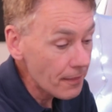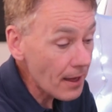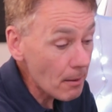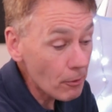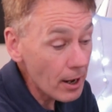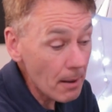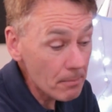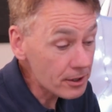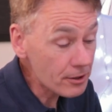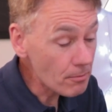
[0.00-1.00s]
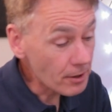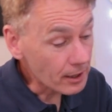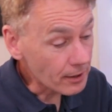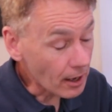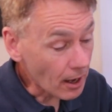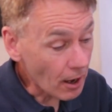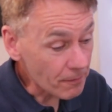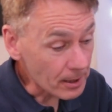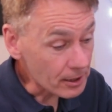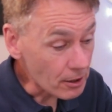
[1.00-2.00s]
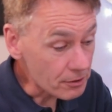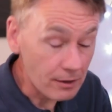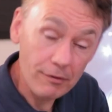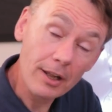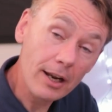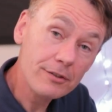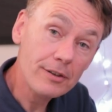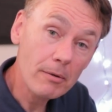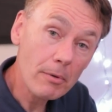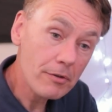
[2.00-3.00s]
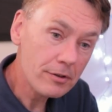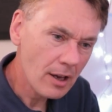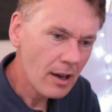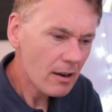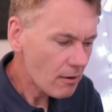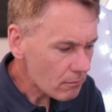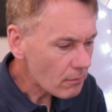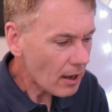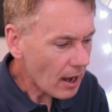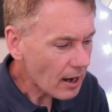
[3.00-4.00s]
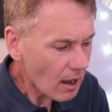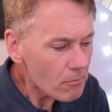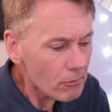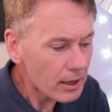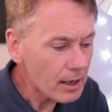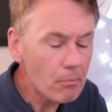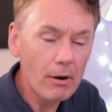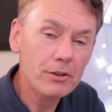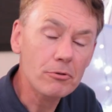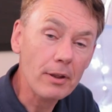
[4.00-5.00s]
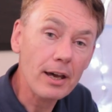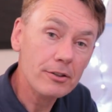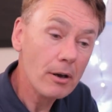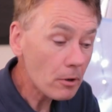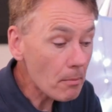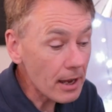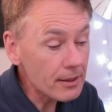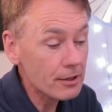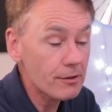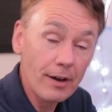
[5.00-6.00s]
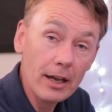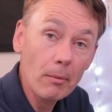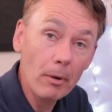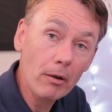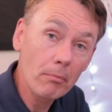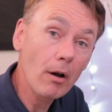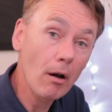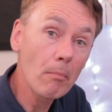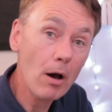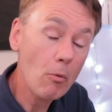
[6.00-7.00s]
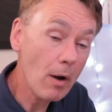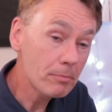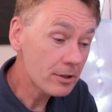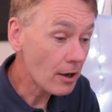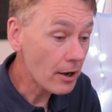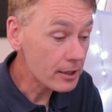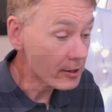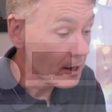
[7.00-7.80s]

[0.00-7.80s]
That preamp is something that I've been using for the last few months, and I'm really impressed with that. So I'm going to make that available on my website.